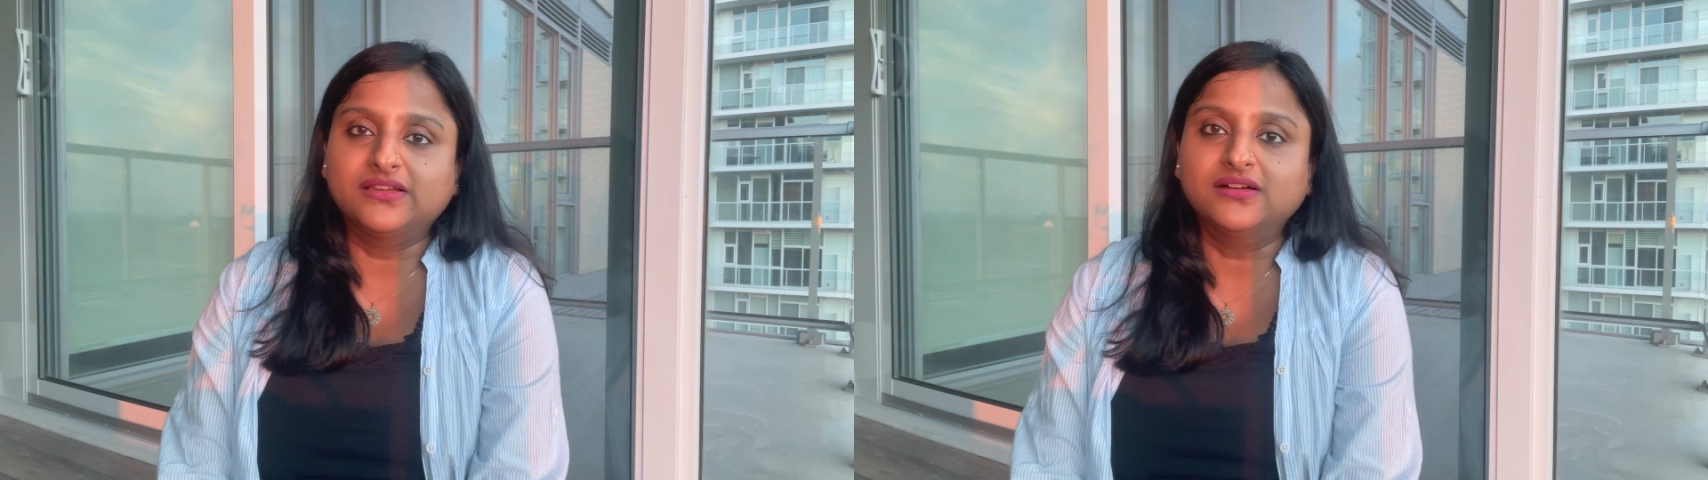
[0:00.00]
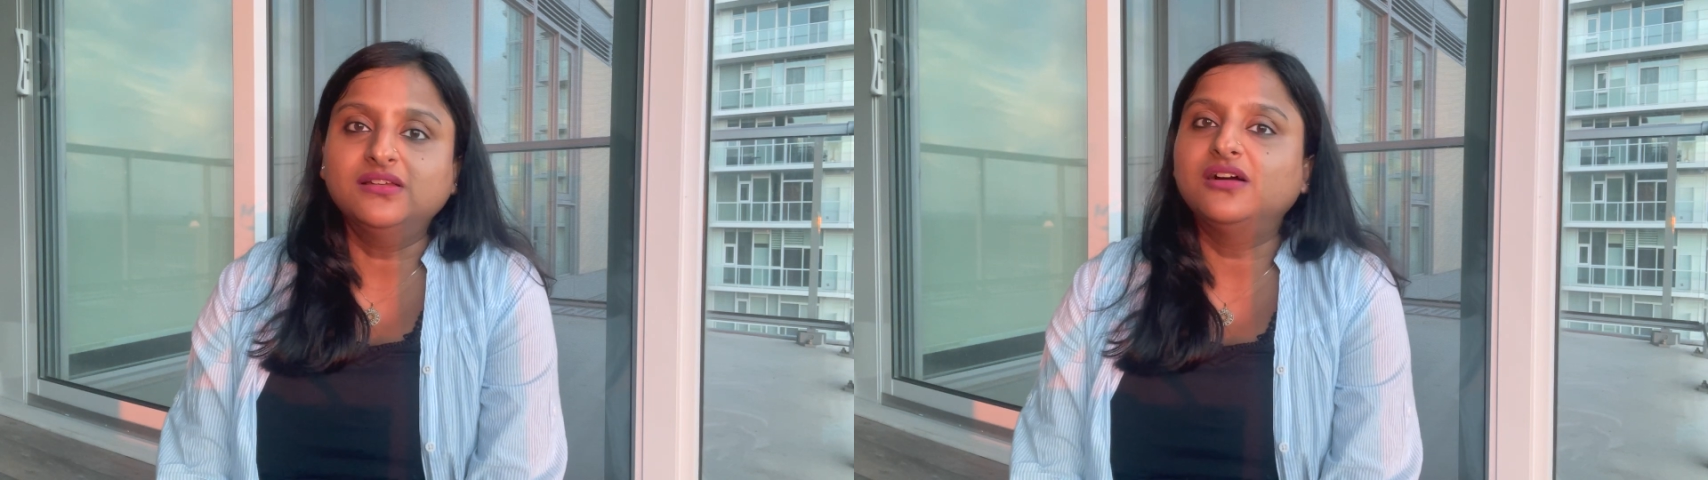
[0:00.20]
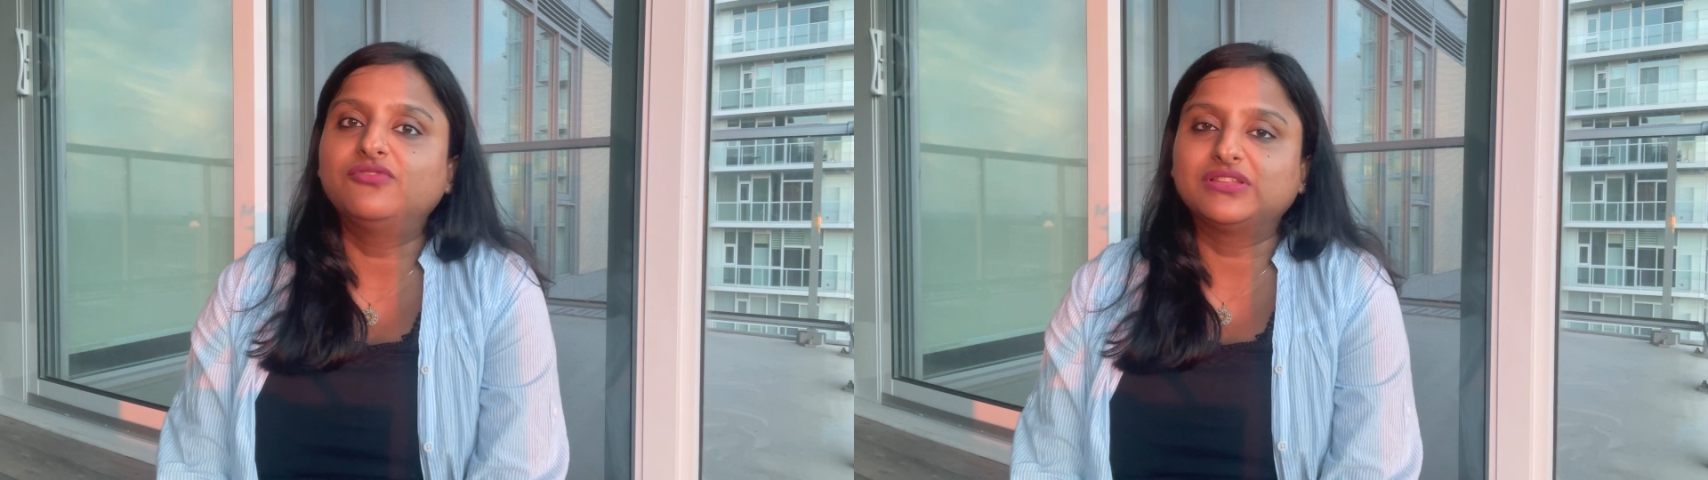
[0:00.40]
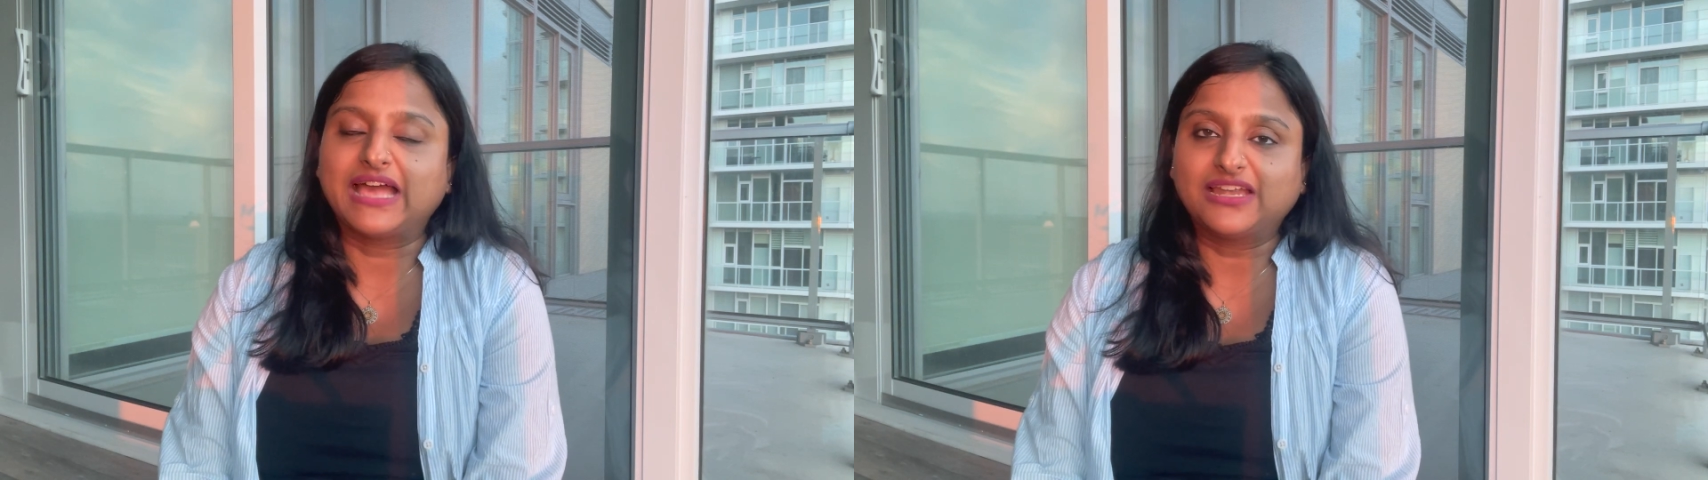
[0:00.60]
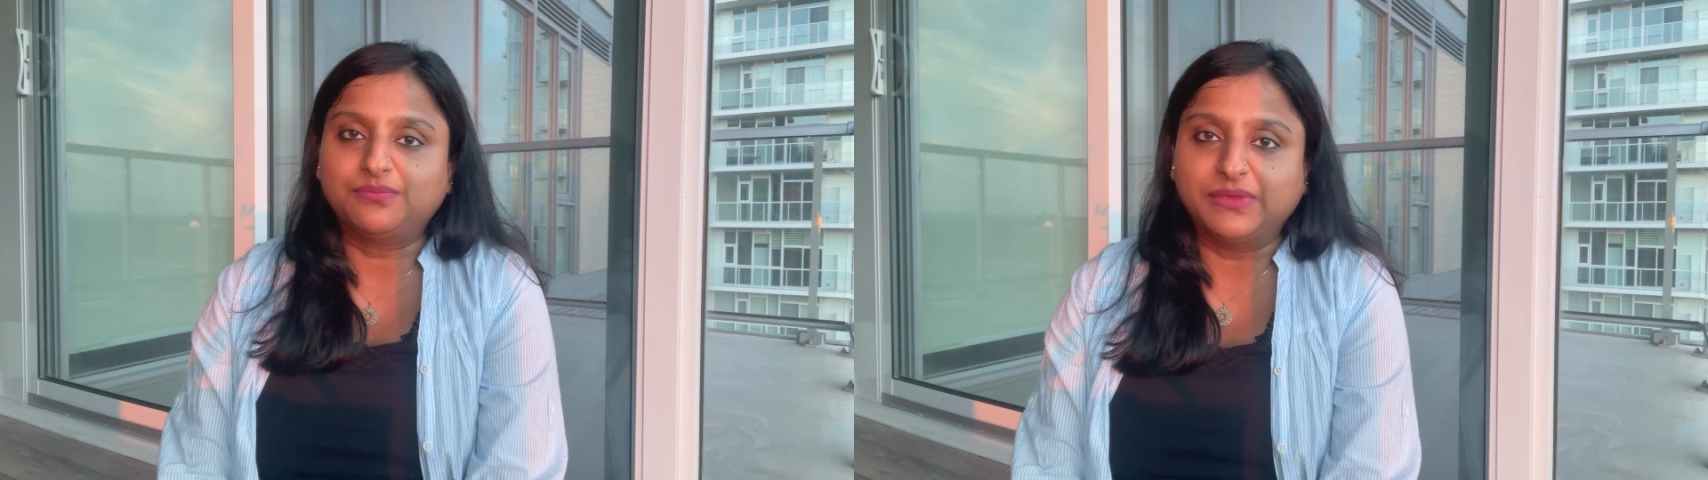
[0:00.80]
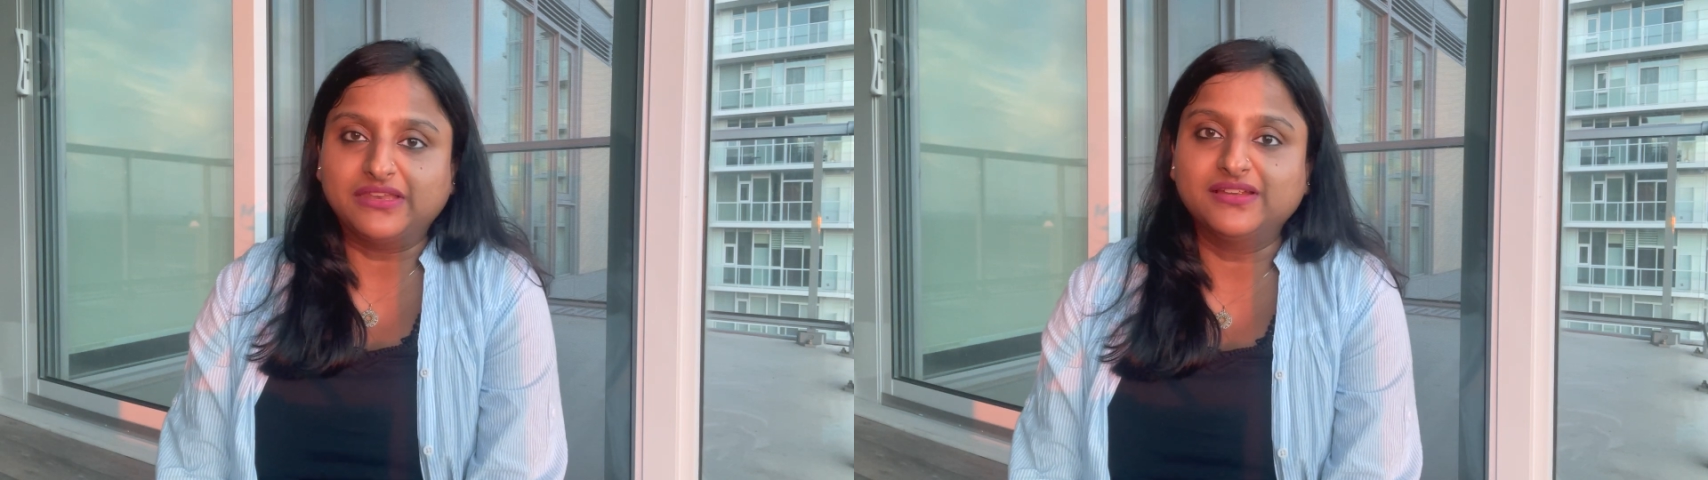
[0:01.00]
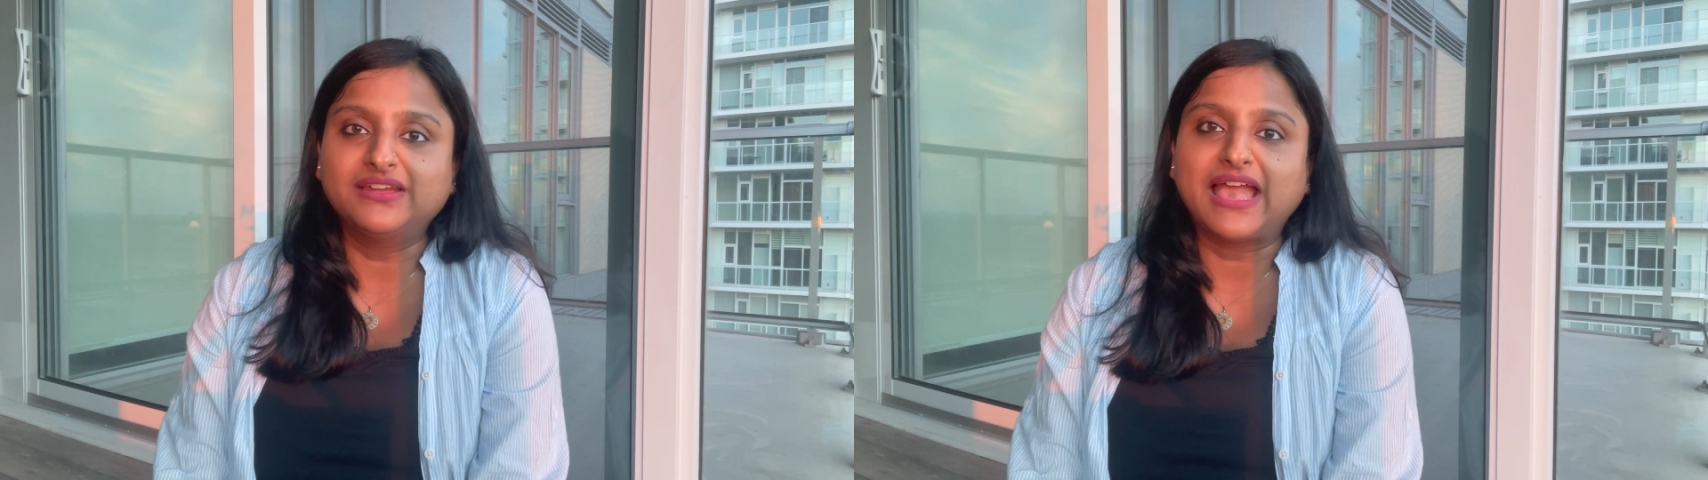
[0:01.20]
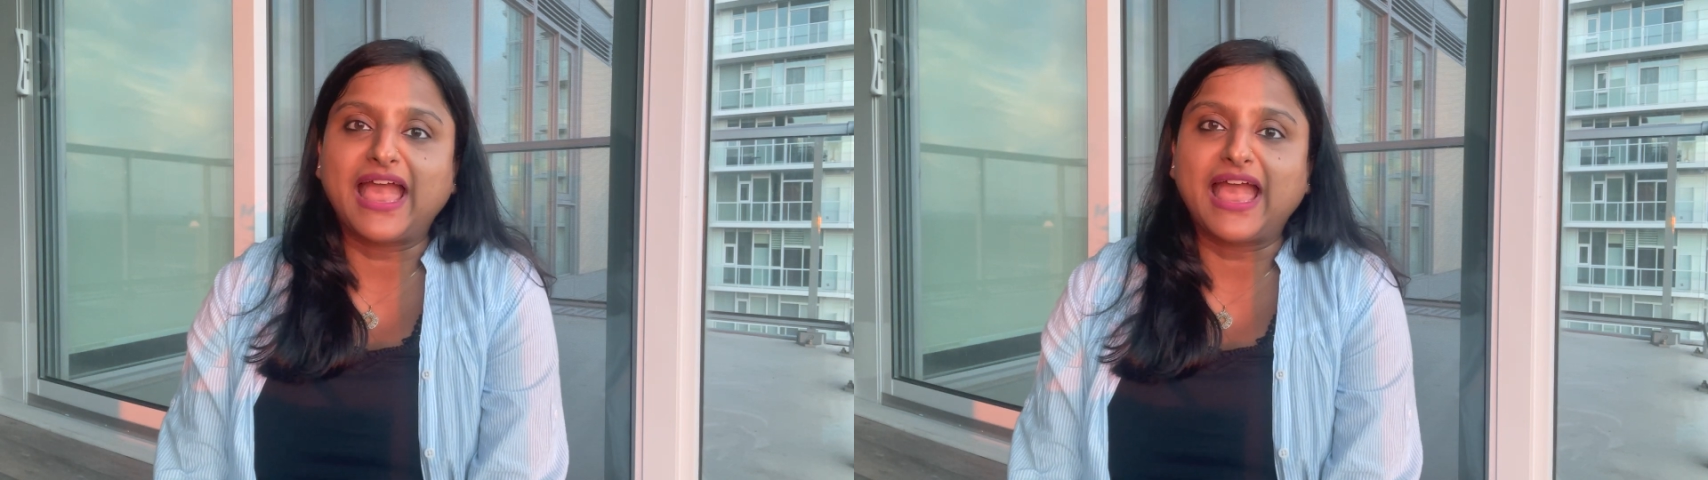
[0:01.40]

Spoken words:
year for that period,